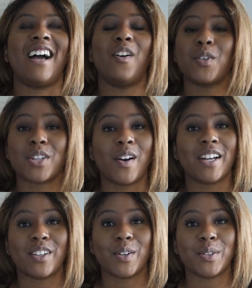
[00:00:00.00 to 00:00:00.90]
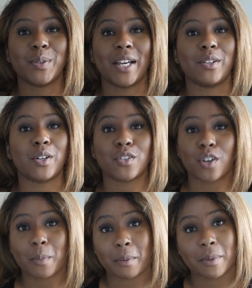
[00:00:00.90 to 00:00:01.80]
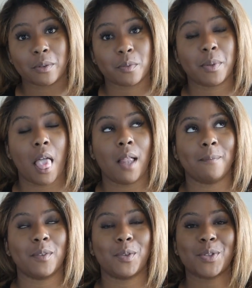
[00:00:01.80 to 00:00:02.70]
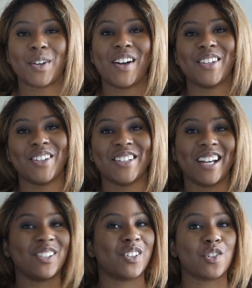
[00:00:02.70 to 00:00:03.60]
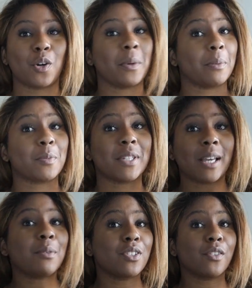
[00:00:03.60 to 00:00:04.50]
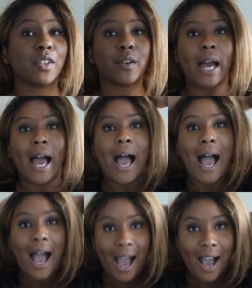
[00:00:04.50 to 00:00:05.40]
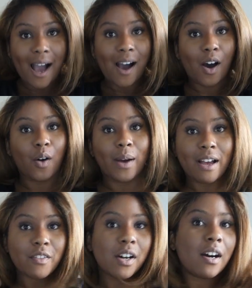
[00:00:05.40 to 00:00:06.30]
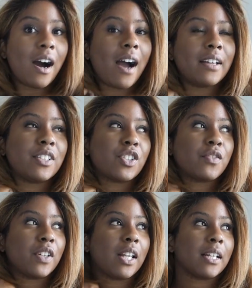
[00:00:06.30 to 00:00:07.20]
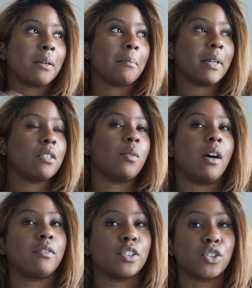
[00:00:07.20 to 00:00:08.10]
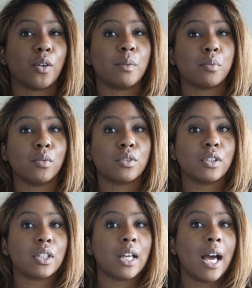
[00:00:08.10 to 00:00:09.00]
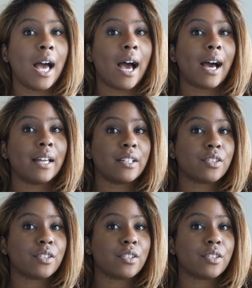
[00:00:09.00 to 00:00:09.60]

also, I know you cannot control people's. Uh, also, I know you cannot control people's perceptions of you. However, I just feel like mental health is so important, and